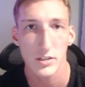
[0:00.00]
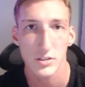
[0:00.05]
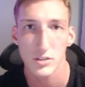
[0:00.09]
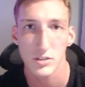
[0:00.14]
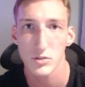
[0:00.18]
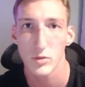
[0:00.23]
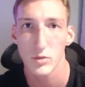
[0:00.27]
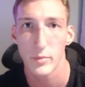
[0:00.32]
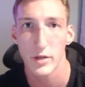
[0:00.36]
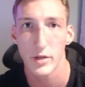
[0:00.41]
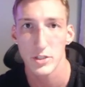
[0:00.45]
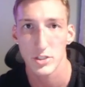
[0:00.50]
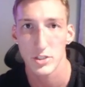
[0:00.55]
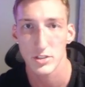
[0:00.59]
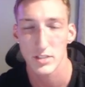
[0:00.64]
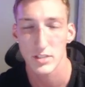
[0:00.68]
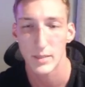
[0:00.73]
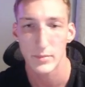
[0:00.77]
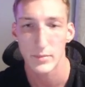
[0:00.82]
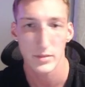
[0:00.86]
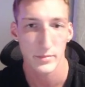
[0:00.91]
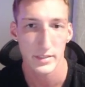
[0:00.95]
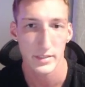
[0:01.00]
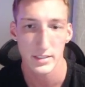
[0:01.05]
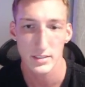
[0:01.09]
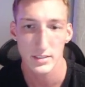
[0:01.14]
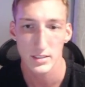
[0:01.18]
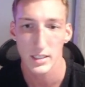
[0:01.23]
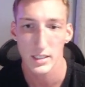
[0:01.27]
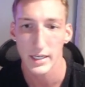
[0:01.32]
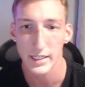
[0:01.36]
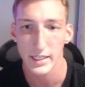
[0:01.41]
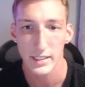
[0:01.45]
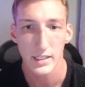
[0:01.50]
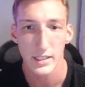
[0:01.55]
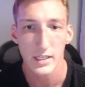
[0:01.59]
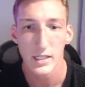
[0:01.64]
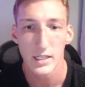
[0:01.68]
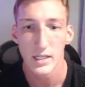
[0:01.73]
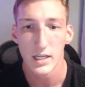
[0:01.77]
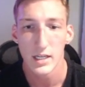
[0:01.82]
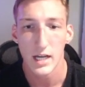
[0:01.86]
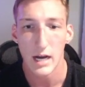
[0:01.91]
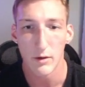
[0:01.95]
to do a bunch of supplements like
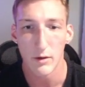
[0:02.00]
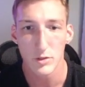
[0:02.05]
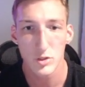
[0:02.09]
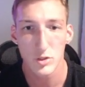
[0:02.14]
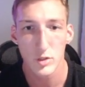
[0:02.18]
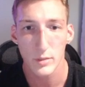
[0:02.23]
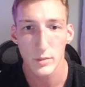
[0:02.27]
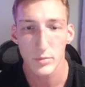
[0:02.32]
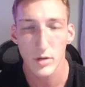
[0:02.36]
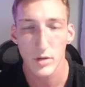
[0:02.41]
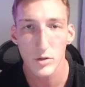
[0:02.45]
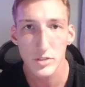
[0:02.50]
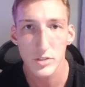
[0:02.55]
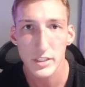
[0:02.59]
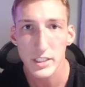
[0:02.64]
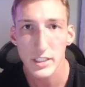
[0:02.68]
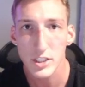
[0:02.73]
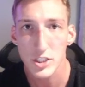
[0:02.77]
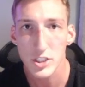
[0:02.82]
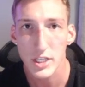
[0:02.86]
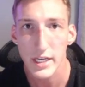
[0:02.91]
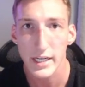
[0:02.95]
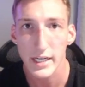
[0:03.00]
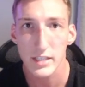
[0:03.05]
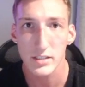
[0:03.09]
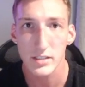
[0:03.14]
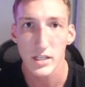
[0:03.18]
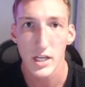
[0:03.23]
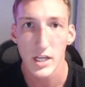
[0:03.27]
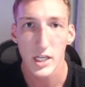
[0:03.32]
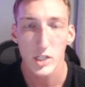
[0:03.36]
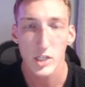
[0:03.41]
I was doing protein shakes,